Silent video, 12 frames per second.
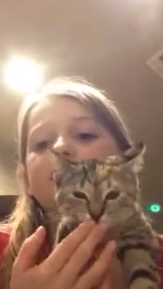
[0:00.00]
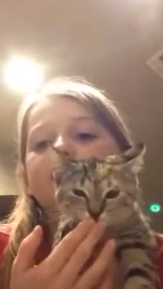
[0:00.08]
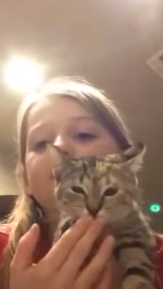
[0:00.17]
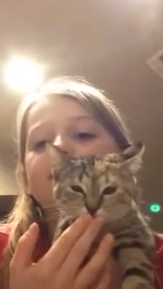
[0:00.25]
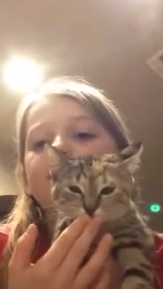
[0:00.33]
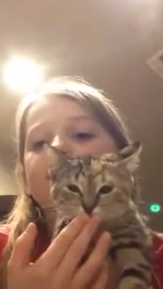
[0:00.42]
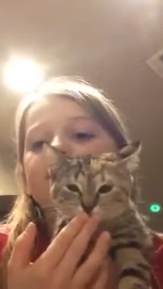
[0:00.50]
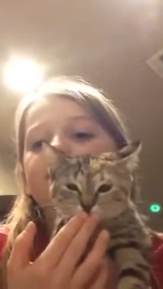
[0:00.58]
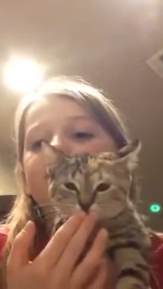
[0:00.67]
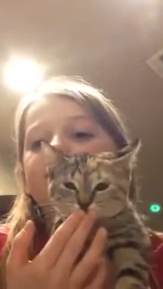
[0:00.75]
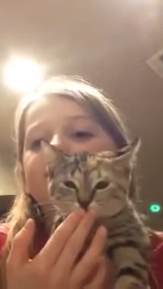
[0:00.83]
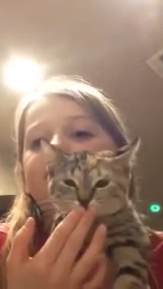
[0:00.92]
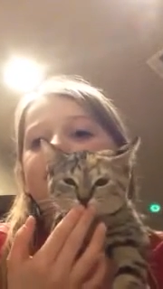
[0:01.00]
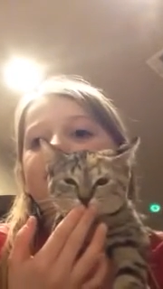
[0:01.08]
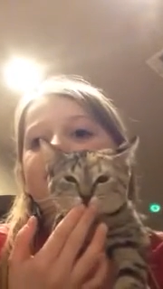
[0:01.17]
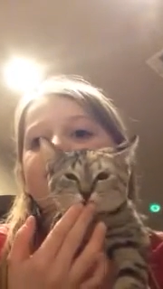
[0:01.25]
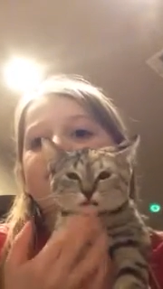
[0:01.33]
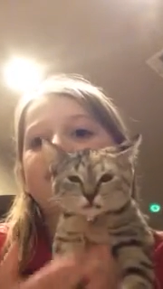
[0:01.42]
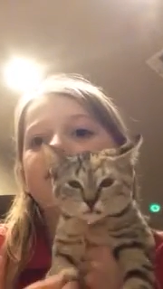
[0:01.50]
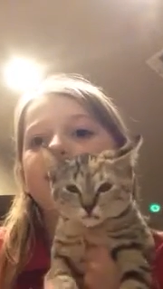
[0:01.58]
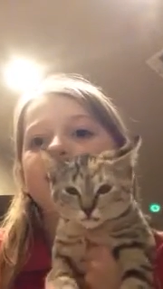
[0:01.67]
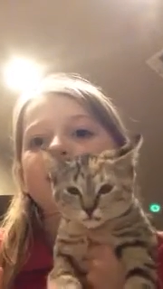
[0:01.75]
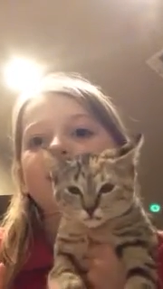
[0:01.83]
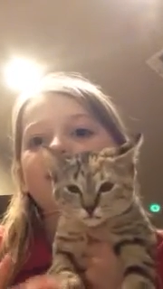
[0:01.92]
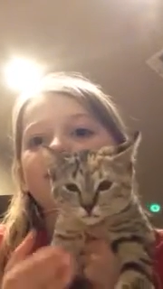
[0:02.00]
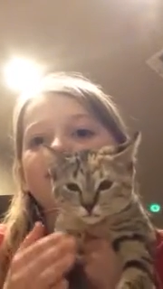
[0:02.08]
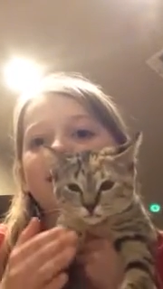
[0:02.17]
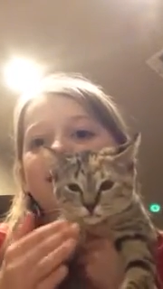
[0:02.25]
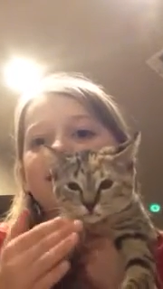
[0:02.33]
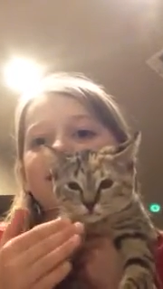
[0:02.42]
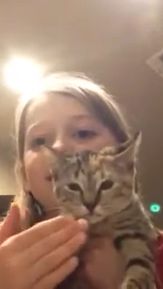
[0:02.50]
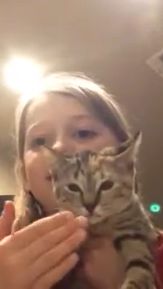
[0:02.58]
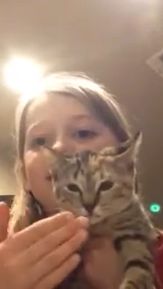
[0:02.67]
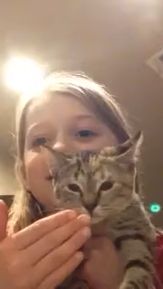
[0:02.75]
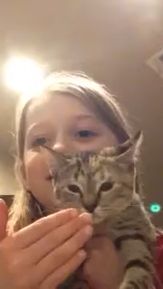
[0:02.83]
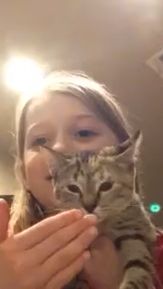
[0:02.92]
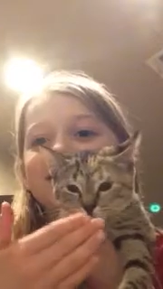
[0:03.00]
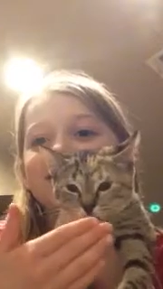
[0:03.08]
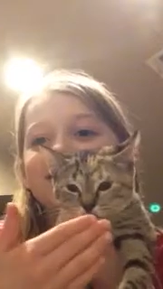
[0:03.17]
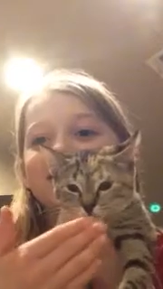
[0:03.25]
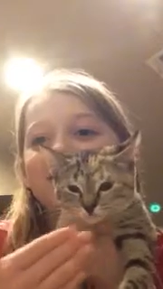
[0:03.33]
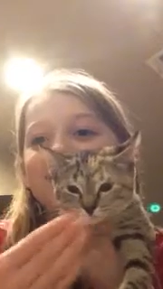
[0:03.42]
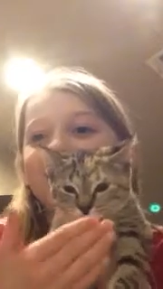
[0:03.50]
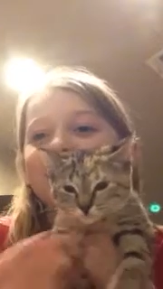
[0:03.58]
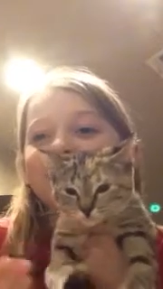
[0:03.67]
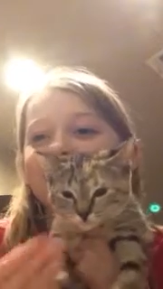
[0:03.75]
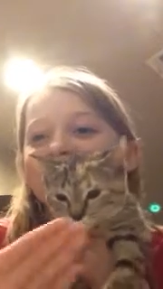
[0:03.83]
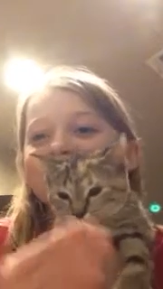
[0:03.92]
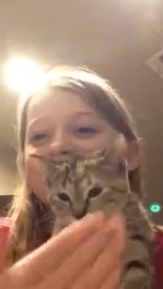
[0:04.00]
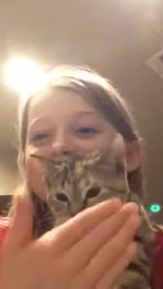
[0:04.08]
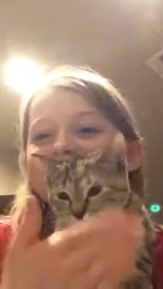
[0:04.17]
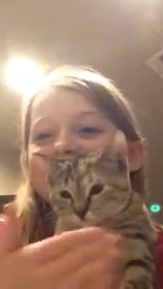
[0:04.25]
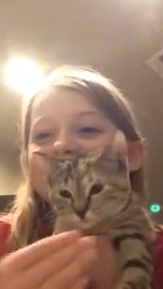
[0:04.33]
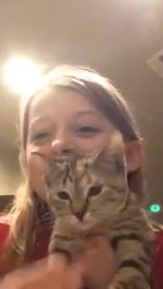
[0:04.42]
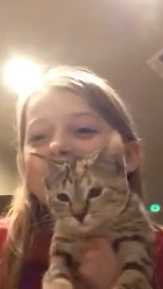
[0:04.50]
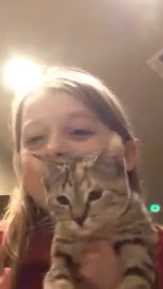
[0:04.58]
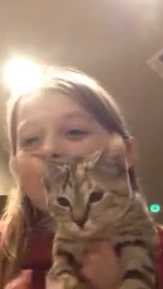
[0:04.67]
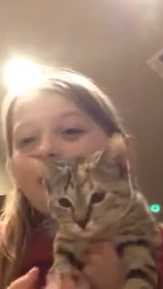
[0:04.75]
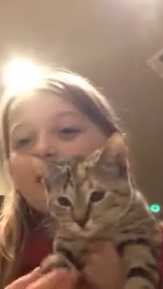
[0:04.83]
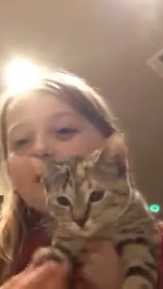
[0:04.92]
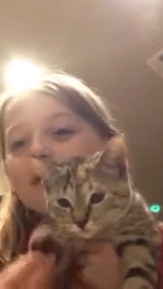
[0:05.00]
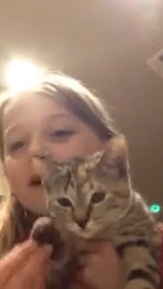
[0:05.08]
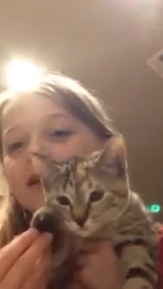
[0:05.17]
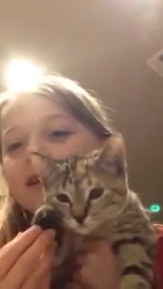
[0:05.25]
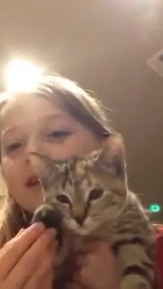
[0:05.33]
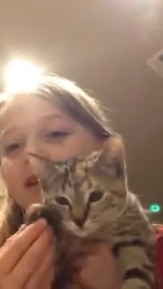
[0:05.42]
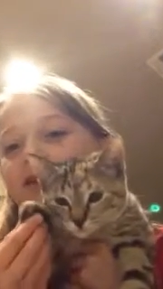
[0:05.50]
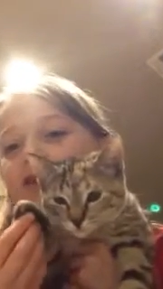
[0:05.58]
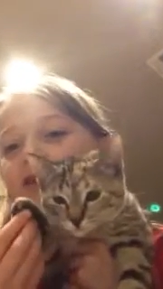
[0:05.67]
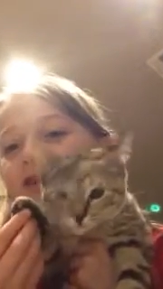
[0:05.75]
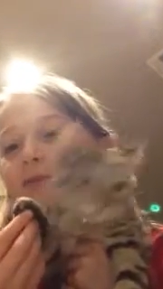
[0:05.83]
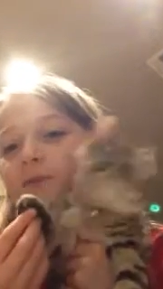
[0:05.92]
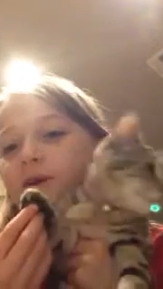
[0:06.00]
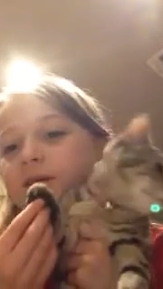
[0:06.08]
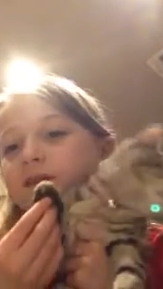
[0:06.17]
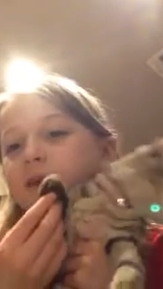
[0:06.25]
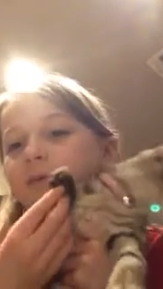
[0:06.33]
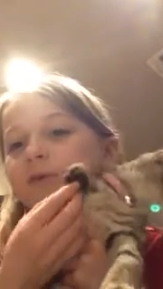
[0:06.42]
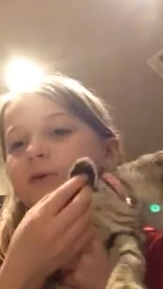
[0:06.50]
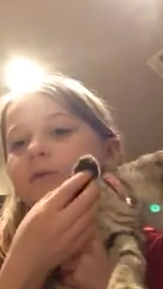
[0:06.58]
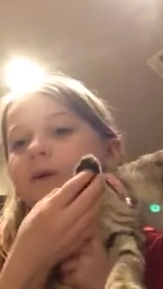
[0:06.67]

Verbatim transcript: grumpy to where she bites me. Oh, I think she's grumpy. Oh, I think it's just because I put